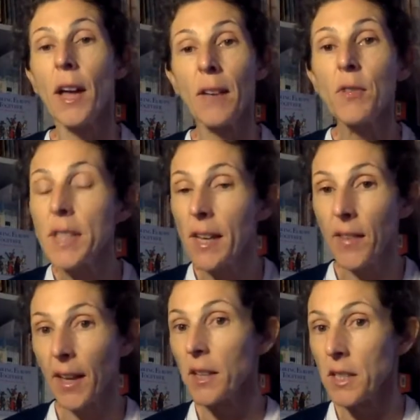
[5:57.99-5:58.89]
Every
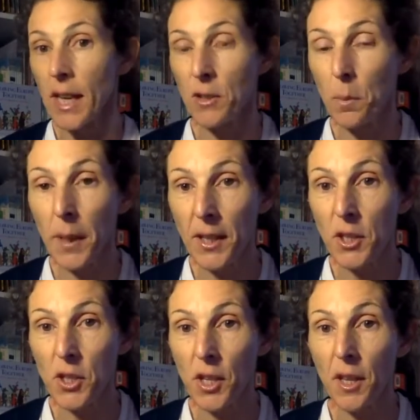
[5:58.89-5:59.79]
day they cut out a
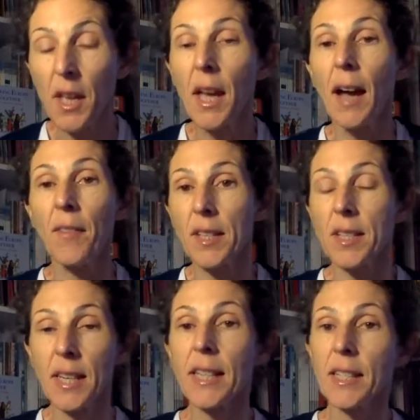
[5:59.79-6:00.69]
picture and they
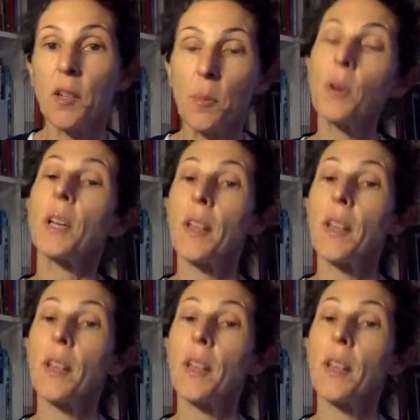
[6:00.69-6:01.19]
stick it in a book,